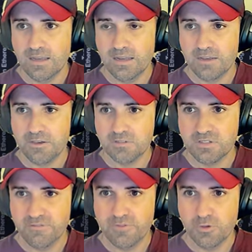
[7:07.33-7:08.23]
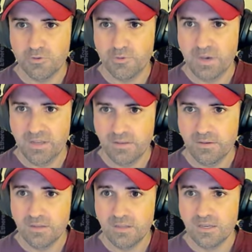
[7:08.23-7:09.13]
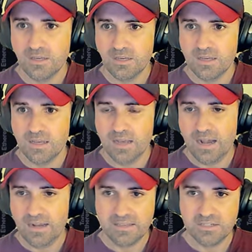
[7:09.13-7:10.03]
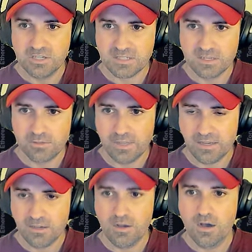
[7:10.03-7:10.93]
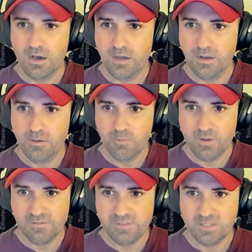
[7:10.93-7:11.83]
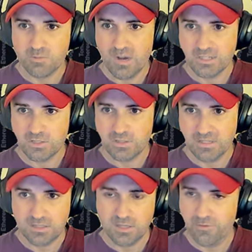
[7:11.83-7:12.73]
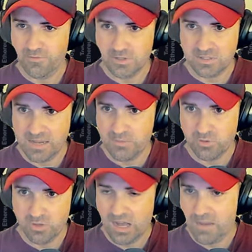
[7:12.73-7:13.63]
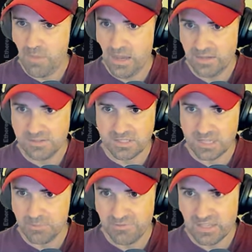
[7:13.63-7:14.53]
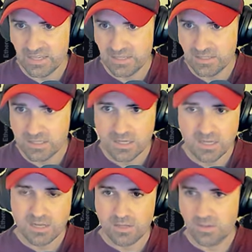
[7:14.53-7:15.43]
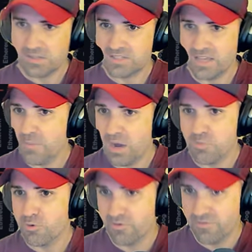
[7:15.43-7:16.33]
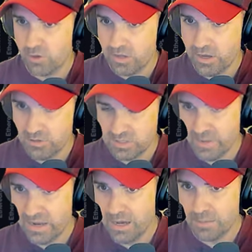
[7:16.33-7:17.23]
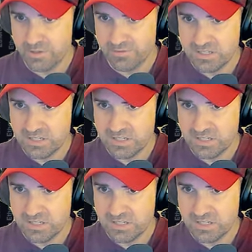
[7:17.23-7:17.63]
and I go to the filter button, I can just click on one of these watch lists. So for example, I made some of these. Let's say my portfolio is made up of the